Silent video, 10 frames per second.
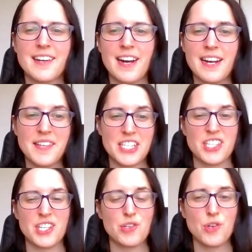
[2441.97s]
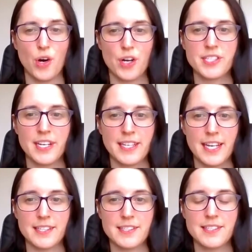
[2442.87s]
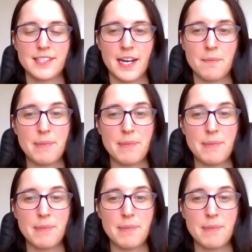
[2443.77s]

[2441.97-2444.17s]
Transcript: i'm actually not against um,